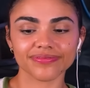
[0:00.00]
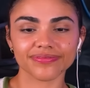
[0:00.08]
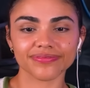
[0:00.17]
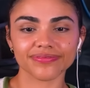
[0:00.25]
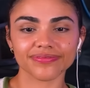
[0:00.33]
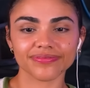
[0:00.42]

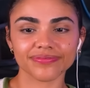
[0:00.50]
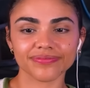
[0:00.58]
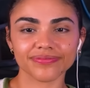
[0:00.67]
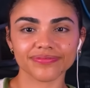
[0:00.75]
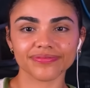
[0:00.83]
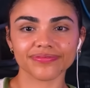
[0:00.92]

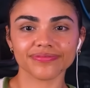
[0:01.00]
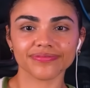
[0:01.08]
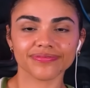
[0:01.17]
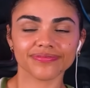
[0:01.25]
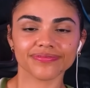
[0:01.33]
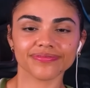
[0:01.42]

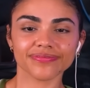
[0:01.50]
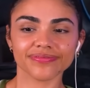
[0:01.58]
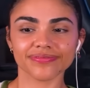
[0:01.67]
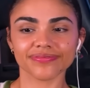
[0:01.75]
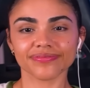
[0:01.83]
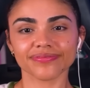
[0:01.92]

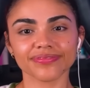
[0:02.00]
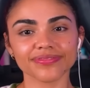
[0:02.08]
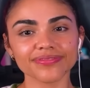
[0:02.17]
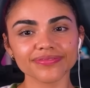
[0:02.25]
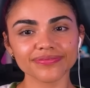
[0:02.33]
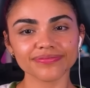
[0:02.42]

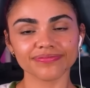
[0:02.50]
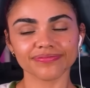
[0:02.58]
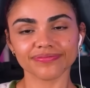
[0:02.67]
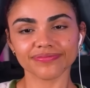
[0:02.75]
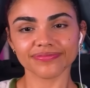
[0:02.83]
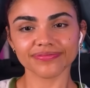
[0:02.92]

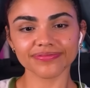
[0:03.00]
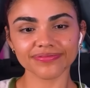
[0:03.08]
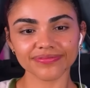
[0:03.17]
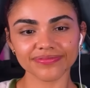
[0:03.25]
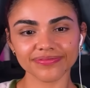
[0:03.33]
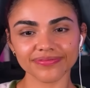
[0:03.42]

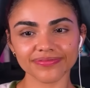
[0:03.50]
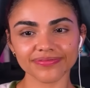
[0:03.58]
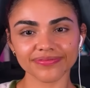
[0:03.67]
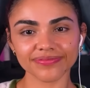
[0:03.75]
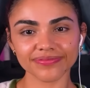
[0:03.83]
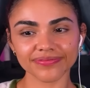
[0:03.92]

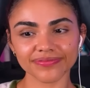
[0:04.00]
[no speech]